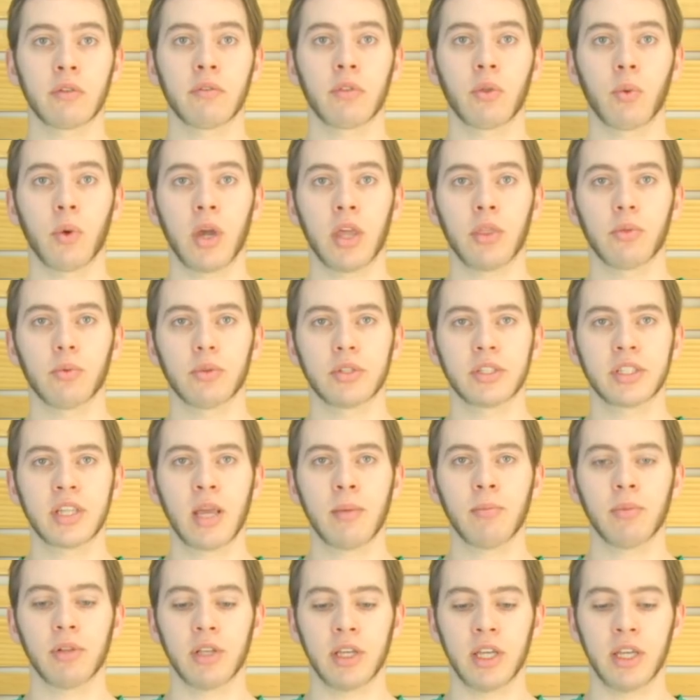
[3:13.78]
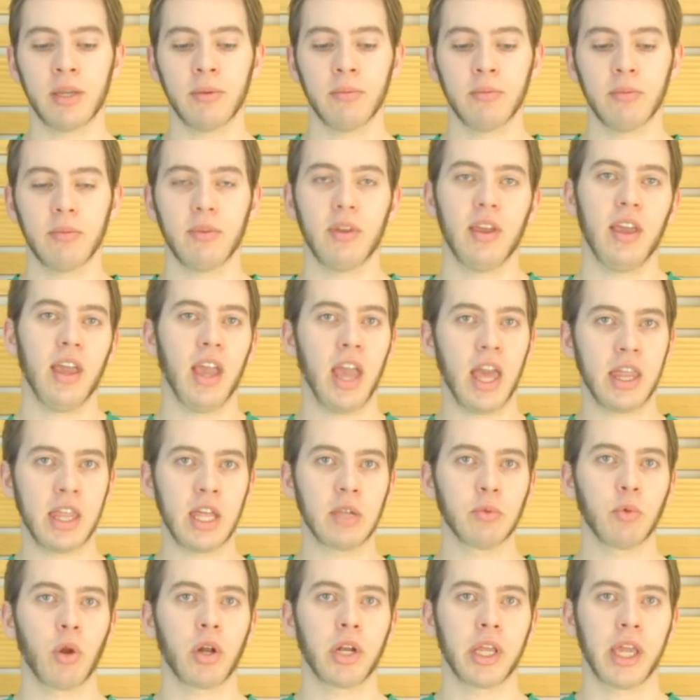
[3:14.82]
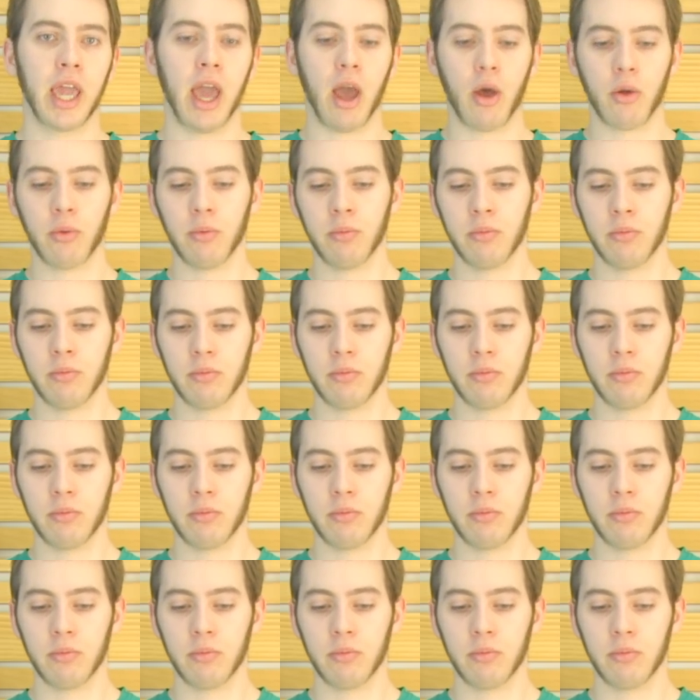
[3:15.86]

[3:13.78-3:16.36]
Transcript: of the way through assembly and then running out.